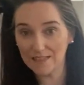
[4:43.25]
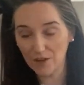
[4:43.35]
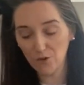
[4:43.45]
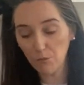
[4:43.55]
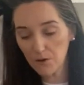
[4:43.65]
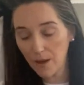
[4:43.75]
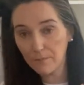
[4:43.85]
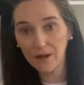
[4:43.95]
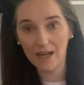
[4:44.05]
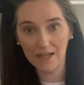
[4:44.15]
I normally wear
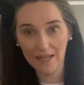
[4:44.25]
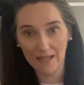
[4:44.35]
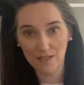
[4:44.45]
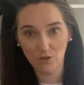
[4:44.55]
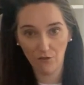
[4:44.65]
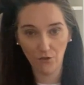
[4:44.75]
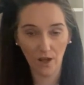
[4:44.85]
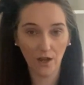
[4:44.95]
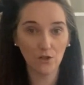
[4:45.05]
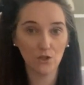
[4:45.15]
black leggings, so I feel
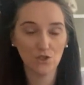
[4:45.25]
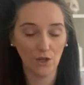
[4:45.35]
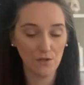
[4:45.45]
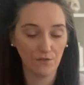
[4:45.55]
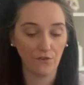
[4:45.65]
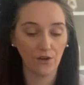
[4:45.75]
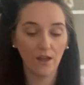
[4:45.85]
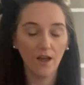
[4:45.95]
like I look so different.